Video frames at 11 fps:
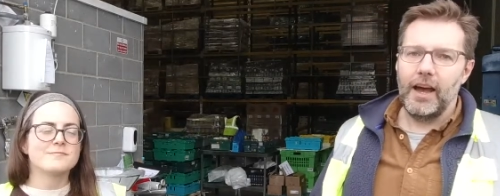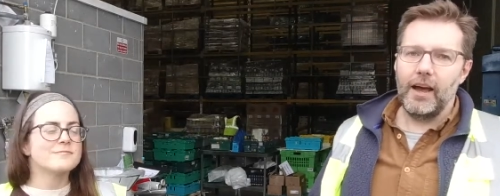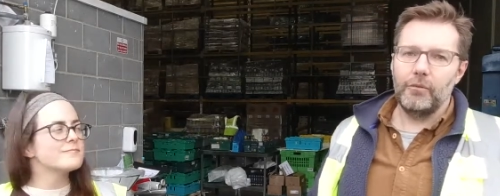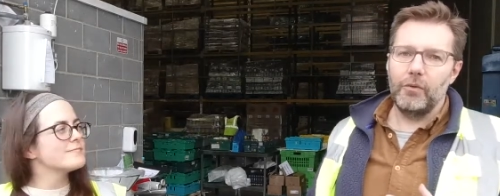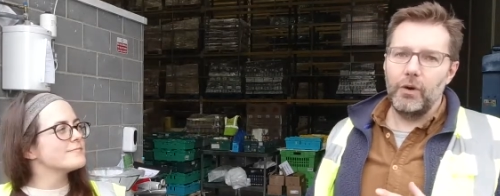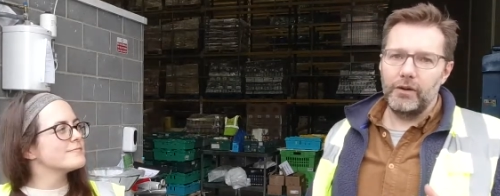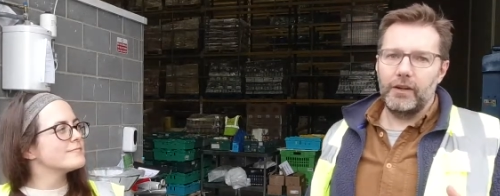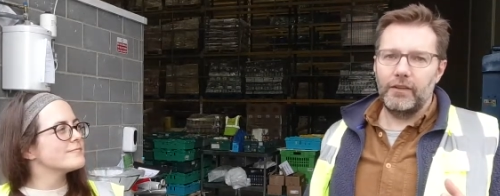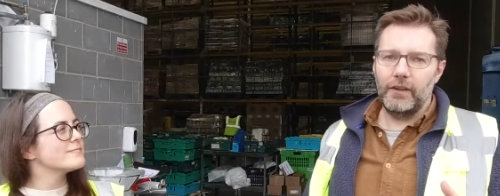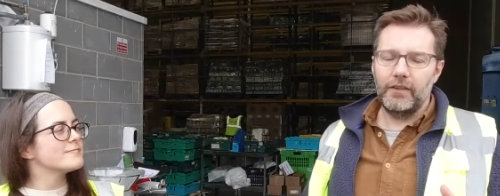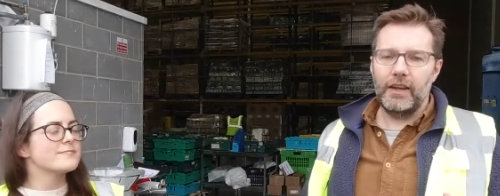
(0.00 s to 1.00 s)
Speaker 1: And um, we won't
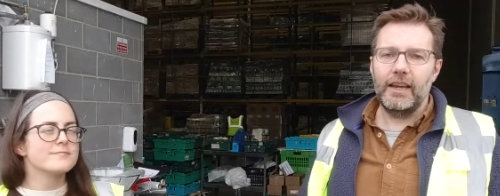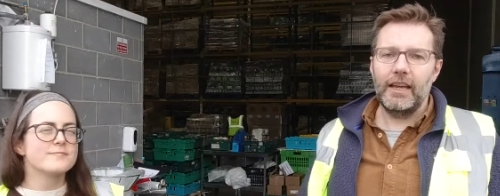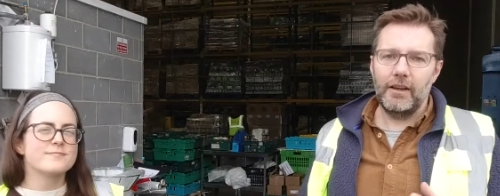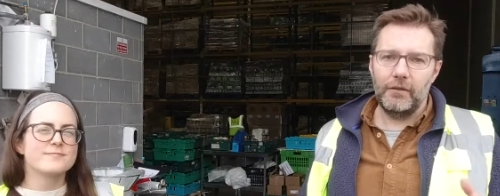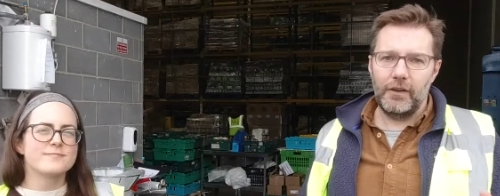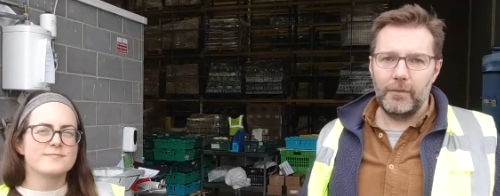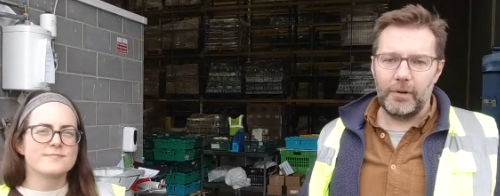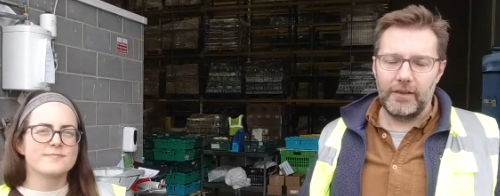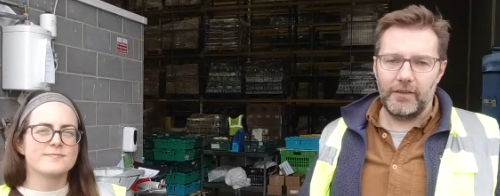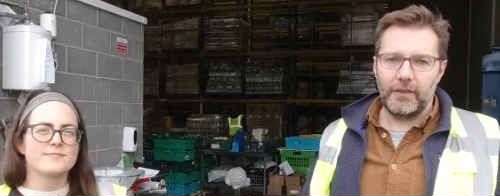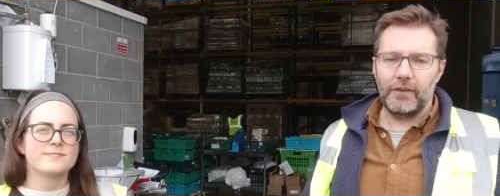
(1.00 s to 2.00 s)
consider taking any of these
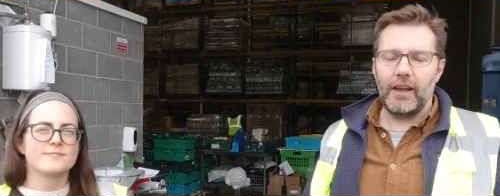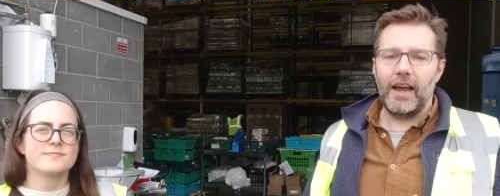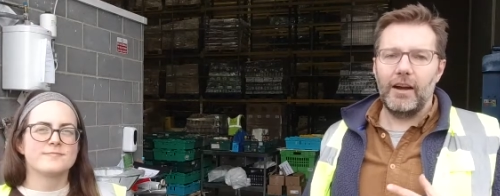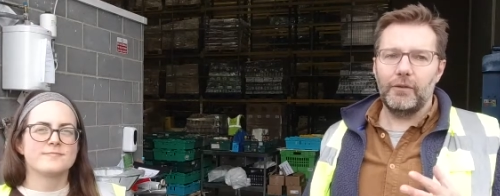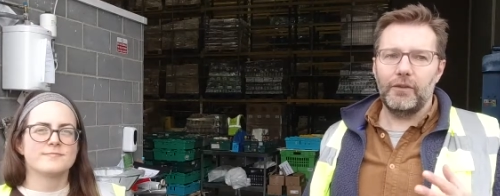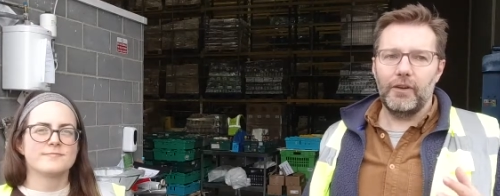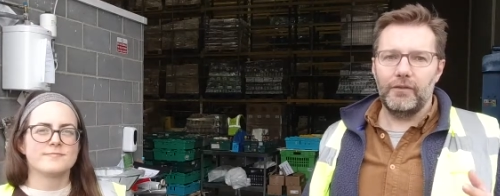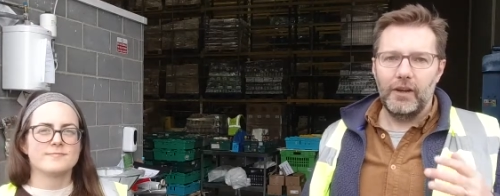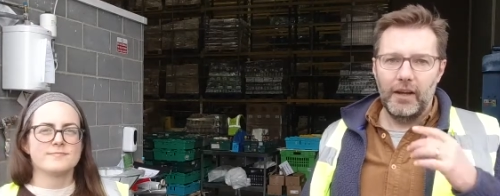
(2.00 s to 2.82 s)
practices out of